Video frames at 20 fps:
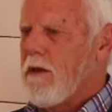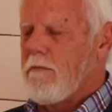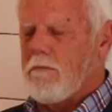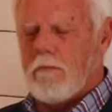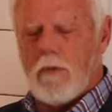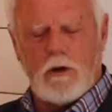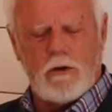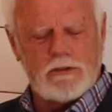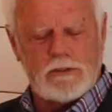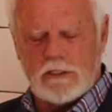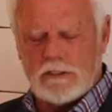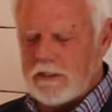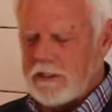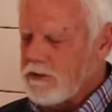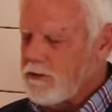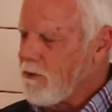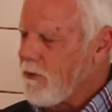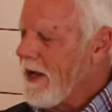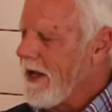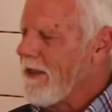Moses
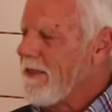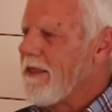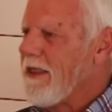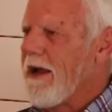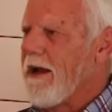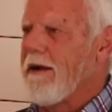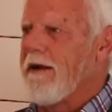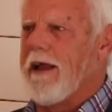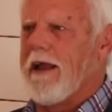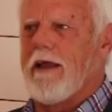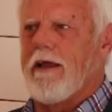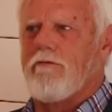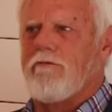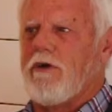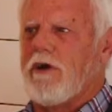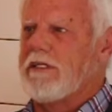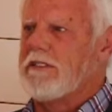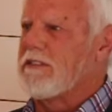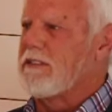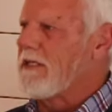is read there
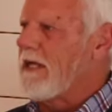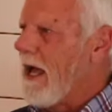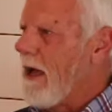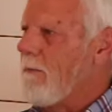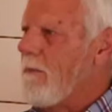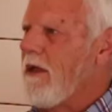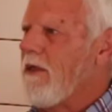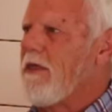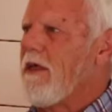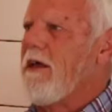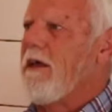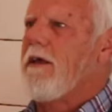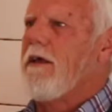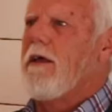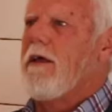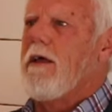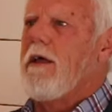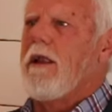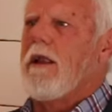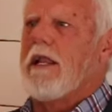every Sabbath.
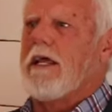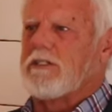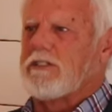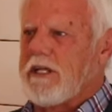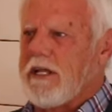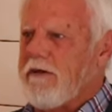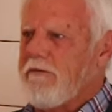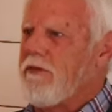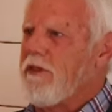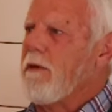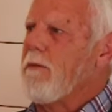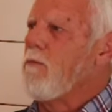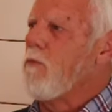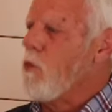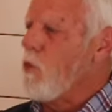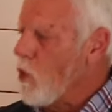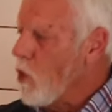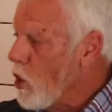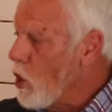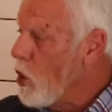Let's give
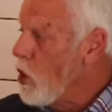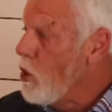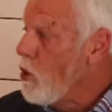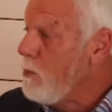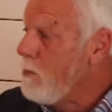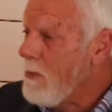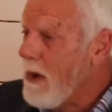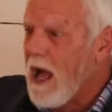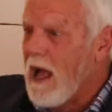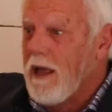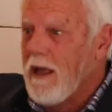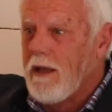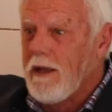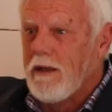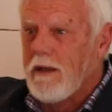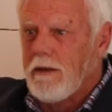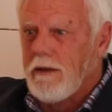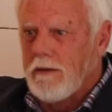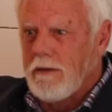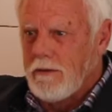them room
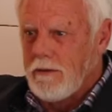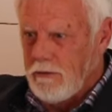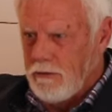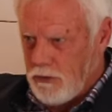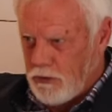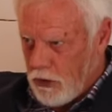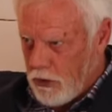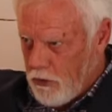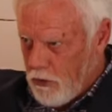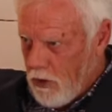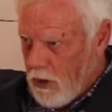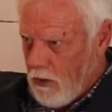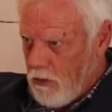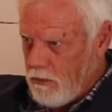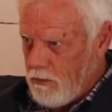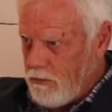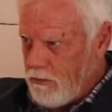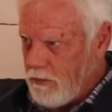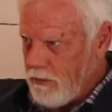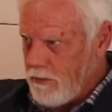to grow.